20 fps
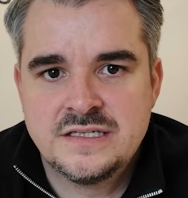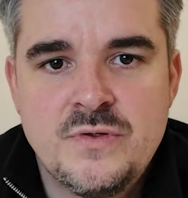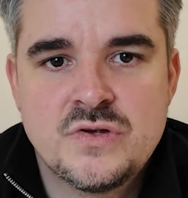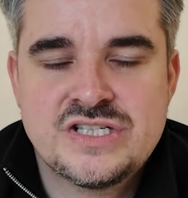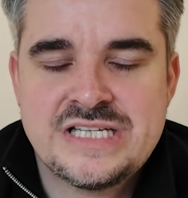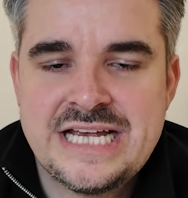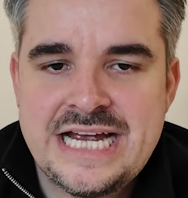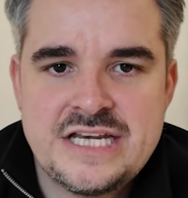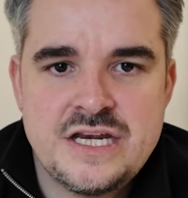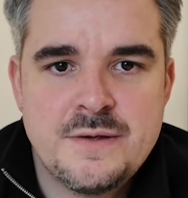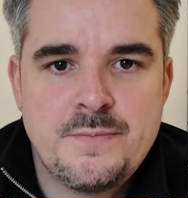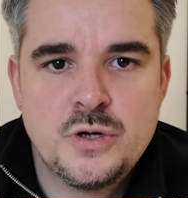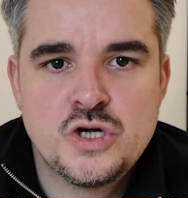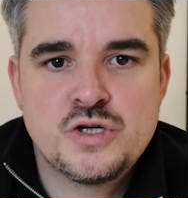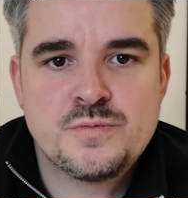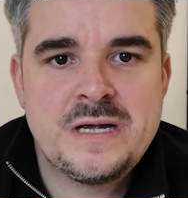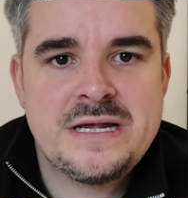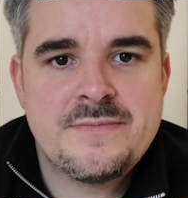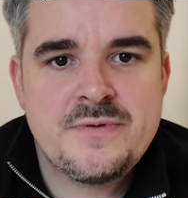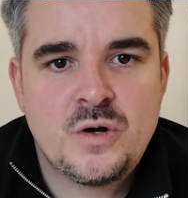I'm not saying you
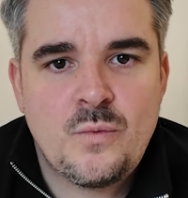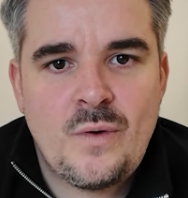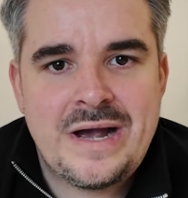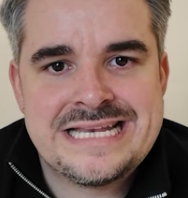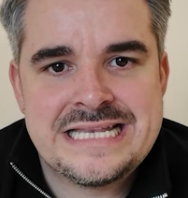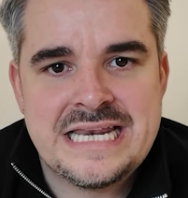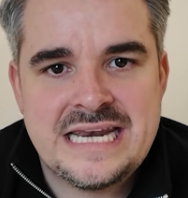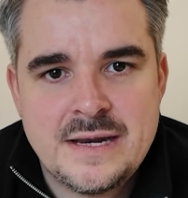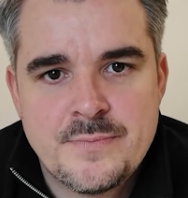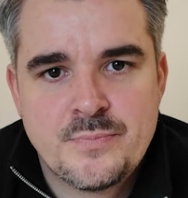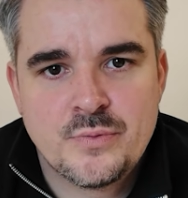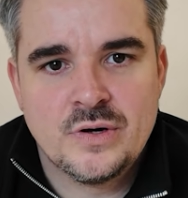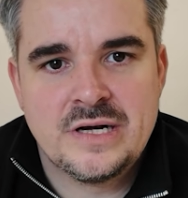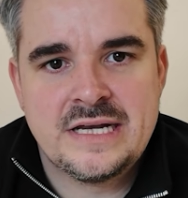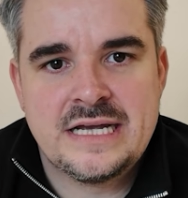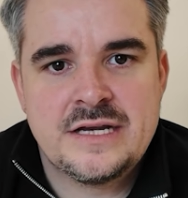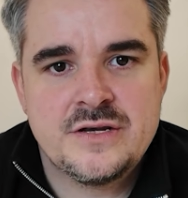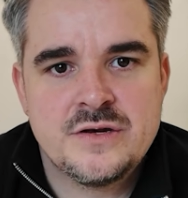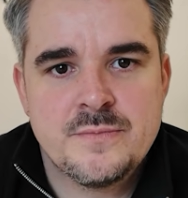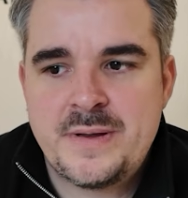push people away
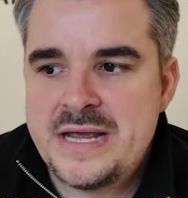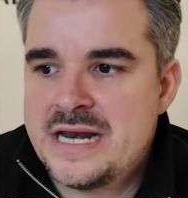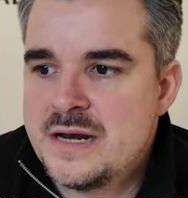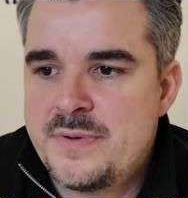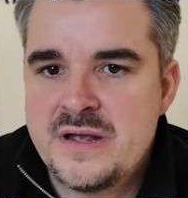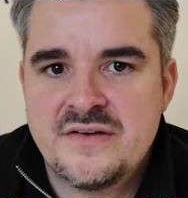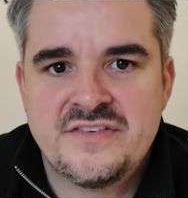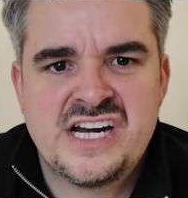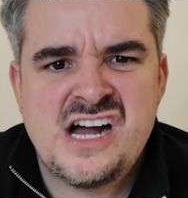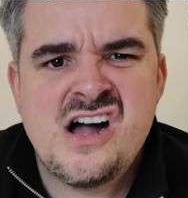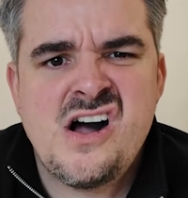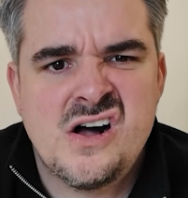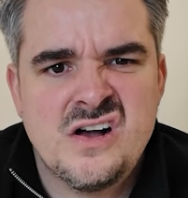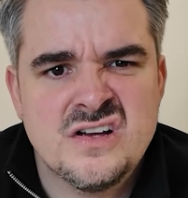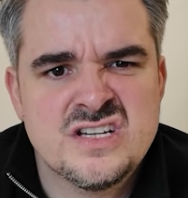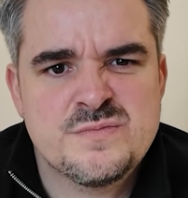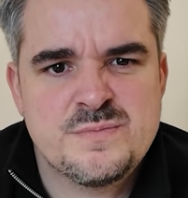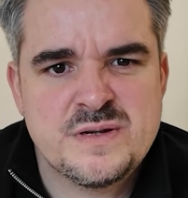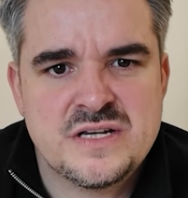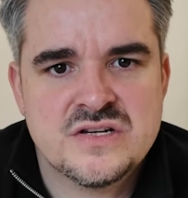deliberately and you're being a bit of an
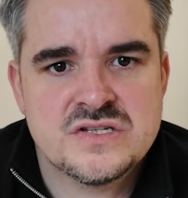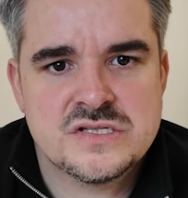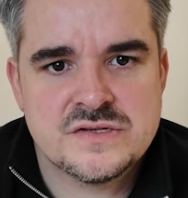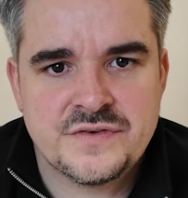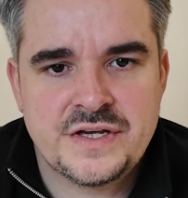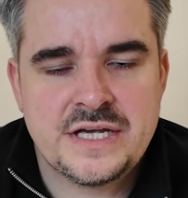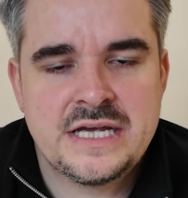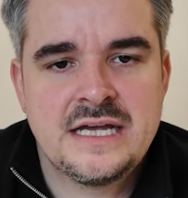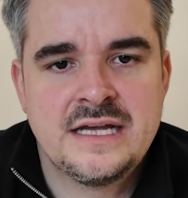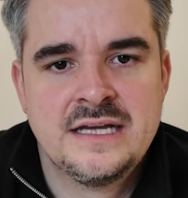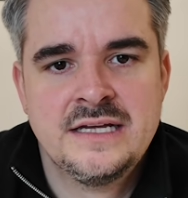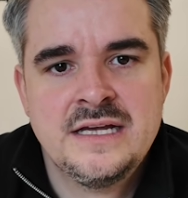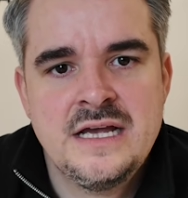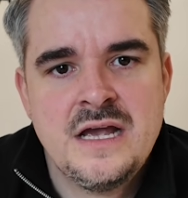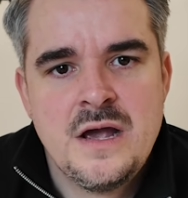arse because of it,